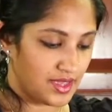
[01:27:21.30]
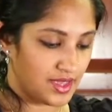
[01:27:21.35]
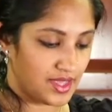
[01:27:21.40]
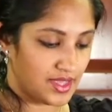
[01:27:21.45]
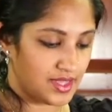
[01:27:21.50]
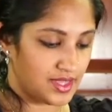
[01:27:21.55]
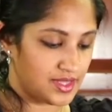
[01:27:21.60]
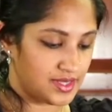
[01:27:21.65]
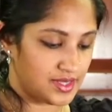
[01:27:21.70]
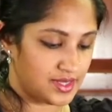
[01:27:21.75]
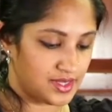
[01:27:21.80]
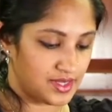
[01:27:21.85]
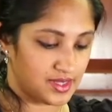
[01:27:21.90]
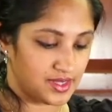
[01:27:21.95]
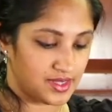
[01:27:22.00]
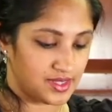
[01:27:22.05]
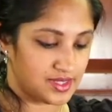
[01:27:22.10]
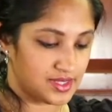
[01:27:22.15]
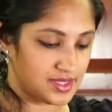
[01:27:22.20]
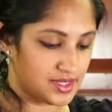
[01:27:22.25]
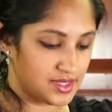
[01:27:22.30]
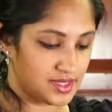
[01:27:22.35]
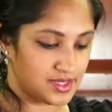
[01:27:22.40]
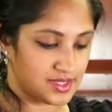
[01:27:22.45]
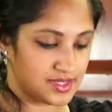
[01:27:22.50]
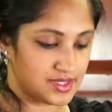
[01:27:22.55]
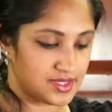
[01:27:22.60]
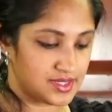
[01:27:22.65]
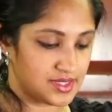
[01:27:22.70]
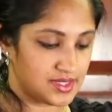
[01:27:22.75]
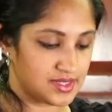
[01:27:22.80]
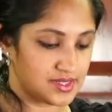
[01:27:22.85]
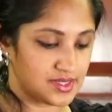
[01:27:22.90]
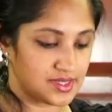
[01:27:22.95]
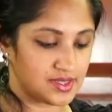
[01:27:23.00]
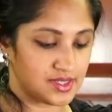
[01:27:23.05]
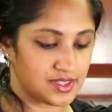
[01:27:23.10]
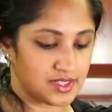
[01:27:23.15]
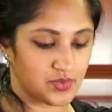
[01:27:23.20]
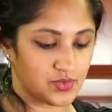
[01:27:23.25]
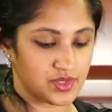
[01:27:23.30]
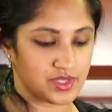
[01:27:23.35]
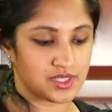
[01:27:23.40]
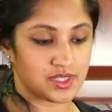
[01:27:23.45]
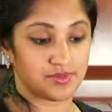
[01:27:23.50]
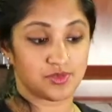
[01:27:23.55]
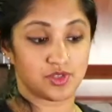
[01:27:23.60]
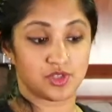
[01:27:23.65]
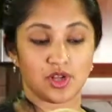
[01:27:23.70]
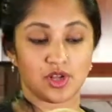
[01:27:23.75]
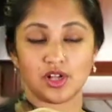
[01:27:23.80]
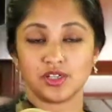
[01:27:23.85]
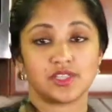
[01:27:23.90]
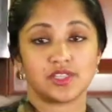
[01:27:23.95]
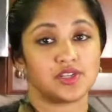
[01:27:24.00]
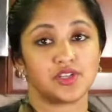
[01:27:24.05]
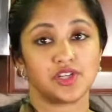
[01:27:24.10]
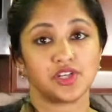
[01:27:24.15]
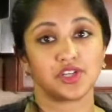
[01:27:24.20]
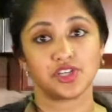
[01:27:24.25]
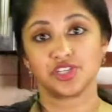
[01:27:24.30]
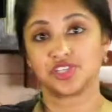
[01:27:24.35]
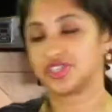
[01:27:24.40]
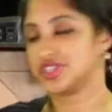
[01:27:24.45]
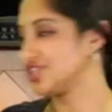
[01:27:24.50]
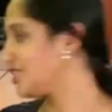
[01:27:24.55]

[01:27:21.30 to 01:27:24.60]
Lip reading: And season this with some salt and you're good